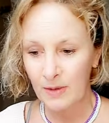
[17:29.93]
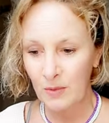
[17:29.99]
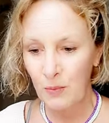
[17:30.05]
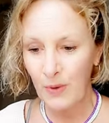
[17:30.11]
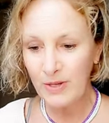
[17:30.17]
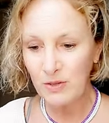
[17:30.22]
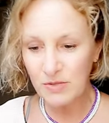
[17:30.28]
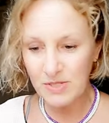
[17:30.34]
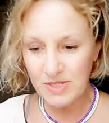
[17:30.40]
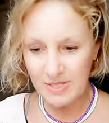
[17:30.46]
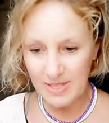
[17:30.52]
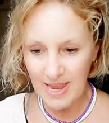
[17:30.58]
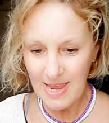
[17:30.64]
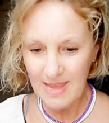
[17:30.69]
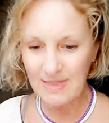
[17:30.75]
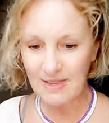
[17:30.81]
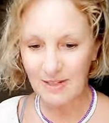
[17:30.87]
When you're
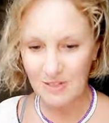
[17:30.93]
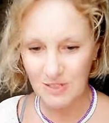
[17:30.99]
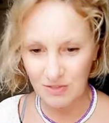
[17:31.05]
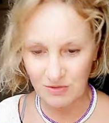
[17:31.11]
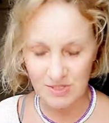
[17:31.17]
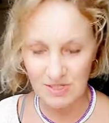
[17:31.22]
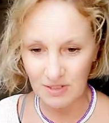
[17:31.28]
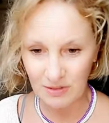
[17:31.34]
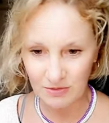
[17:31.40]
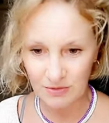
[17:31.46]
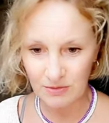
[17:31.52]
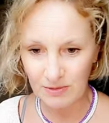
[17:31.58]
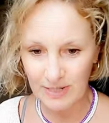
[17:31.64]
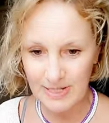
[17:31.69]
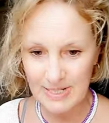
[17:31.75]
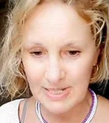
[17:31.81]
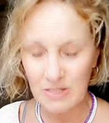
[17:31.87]
saying that to yourself
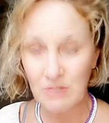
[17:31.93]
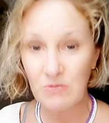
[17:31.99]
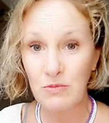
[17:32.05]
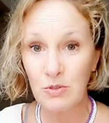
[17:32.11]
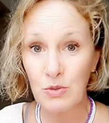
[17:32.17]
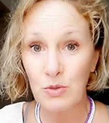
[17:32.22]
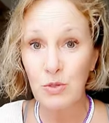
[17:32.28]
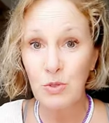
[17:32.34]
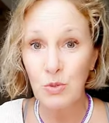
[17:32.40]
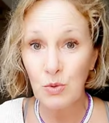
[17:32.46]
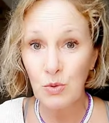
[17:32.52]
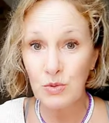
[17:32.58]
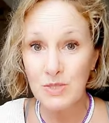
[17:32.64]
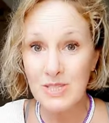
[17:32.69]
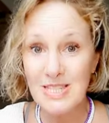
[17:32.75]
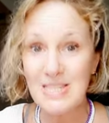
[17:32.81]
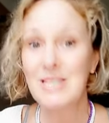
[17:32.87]
already,
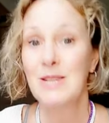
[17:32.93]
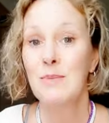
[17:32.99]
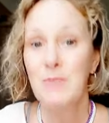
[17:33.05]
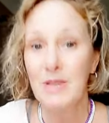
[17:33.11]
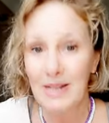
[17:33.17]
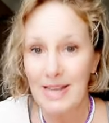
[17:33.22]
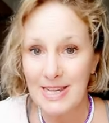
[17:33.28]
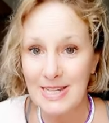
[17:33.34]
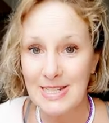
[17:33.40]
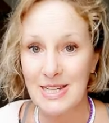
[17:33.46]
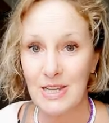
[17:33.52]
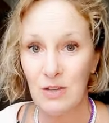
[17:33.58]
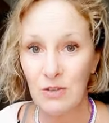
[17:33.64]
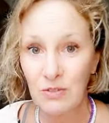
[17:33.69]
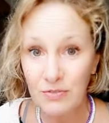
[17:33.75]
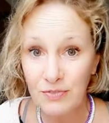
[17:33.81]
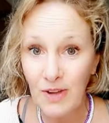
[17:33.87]
you're stimulating
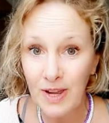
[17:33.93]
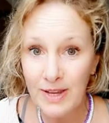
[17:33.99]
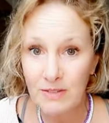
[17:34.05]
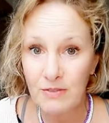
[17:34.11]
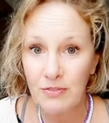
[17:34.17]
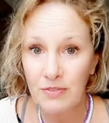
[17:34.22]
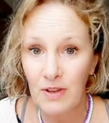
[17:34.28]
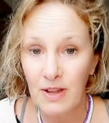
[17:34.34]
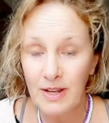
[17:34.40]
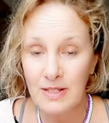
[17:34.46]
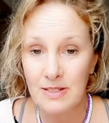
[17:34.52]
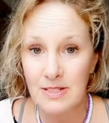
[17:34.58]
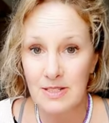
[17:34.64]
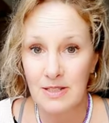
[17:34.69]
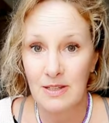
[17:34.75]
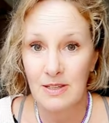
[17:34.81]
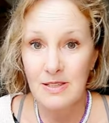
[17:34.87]
your fight and
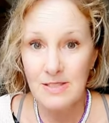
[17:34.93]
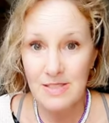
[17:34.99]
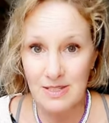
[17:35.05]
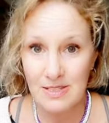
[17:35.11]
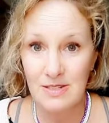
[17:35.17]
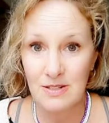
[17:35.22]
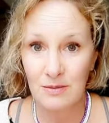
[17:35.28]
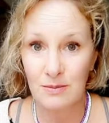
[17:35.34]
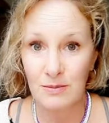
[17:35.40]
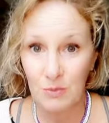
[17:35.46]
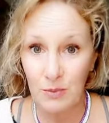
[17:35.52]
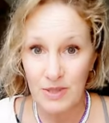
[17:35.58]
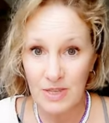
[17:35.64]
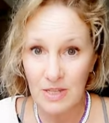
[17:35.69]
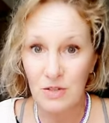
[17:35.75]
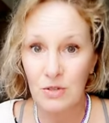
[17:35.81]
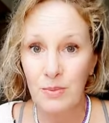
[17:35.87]
flight system
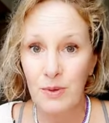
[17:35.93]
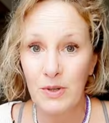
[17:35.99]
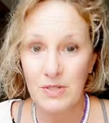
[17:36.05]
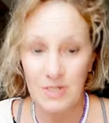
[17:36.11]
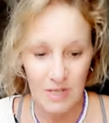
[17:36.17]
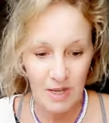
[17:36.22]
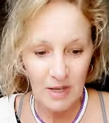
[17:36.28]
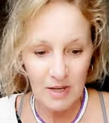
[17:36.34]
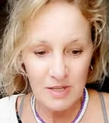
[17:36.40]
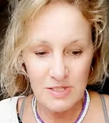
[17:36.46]
within your body.